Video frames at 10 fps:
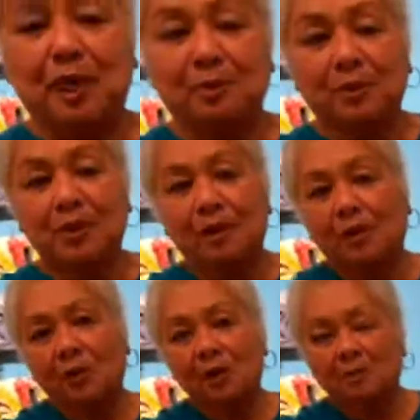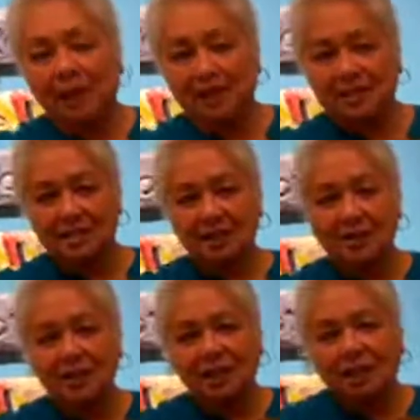paper with our oil
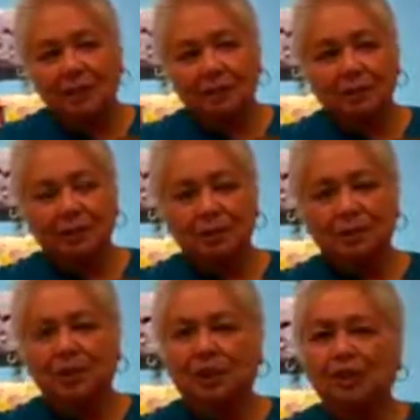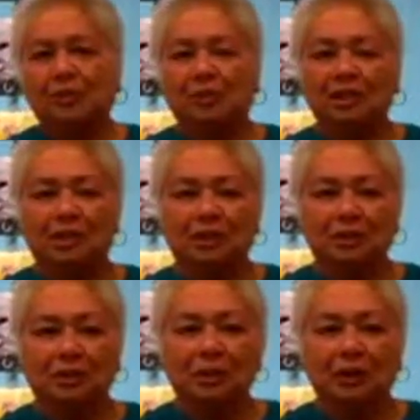pastels, but there's a particular way to
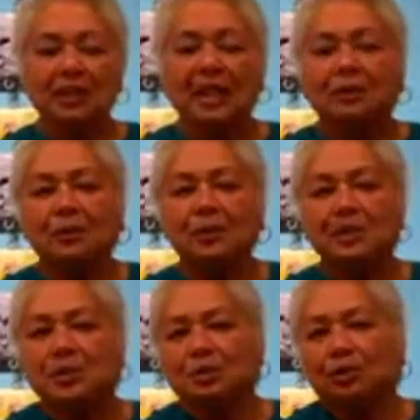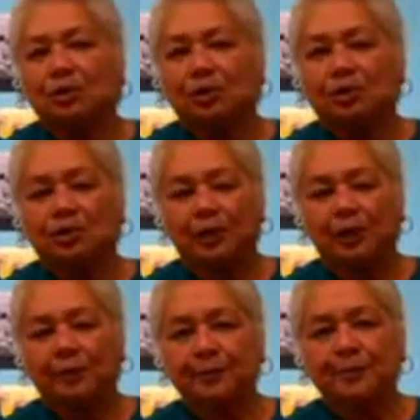do it. Now, with these
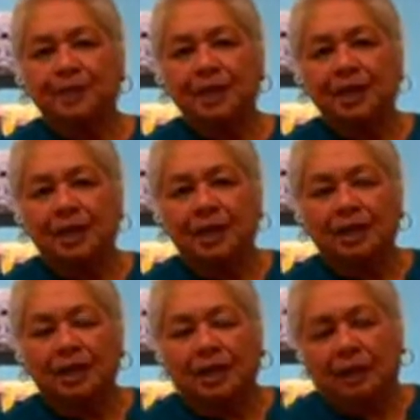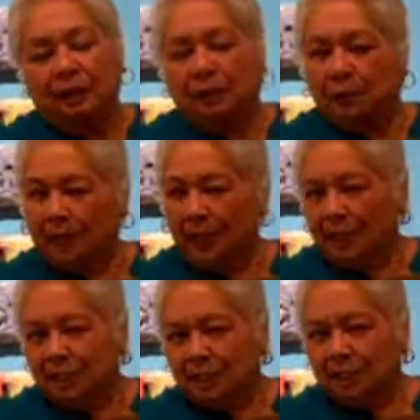programs, we
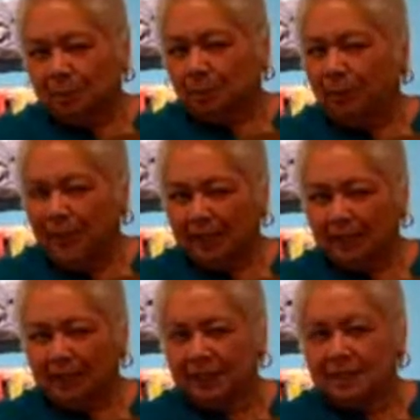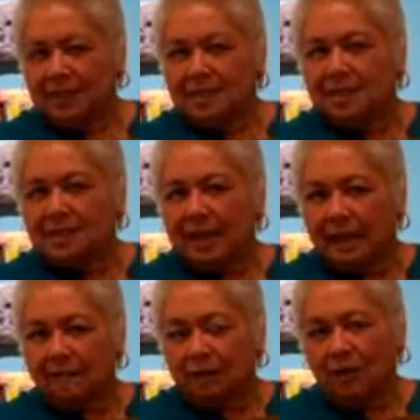actually practice, the
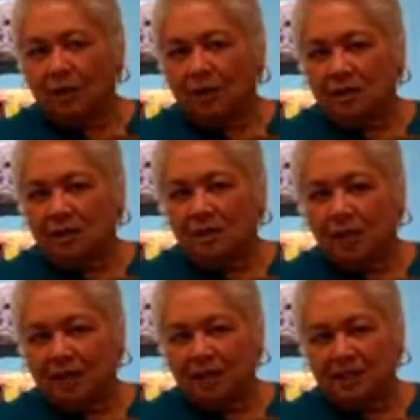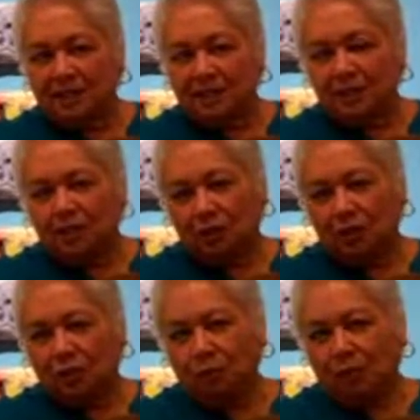staff and the artists practice. So
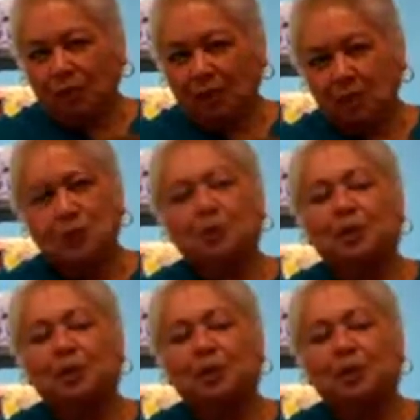when I was